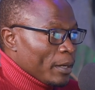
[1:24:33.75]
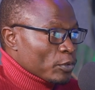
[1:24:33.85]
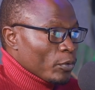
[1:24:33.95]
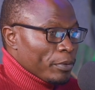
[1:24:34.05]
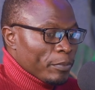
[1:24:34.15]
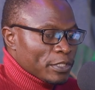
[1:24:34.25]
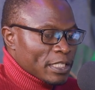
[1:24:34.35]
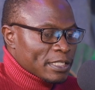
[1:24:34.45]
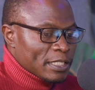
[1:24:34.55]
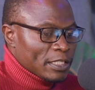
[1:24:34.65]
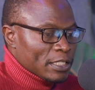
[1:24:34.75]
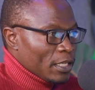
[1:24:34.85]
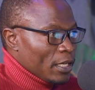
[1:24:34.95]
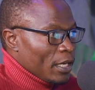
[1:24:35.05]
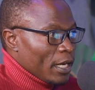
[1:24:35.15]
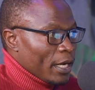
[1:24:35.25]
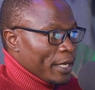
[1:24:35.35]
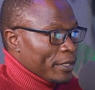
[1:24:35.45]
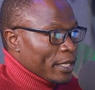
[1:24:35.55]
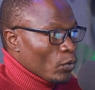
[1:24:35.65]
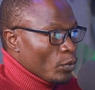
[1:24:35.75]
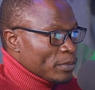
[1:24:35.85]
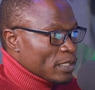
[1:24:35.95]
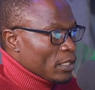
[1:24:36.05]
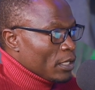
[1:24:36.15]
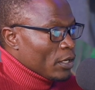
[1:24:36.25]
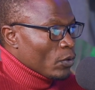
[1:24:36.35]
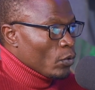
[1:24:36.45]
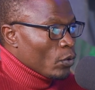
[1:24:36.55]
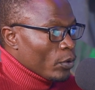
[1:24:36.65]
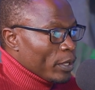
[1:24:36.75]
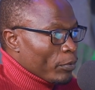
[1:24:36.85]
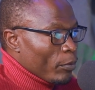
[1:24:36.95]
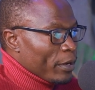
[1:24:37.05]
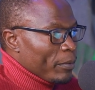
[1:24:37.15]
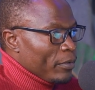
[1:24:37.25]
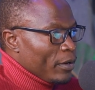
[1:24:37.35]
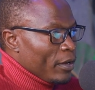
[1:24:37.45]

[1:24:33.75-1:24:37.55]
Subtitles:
so people just sit in their rooms, Google a problem,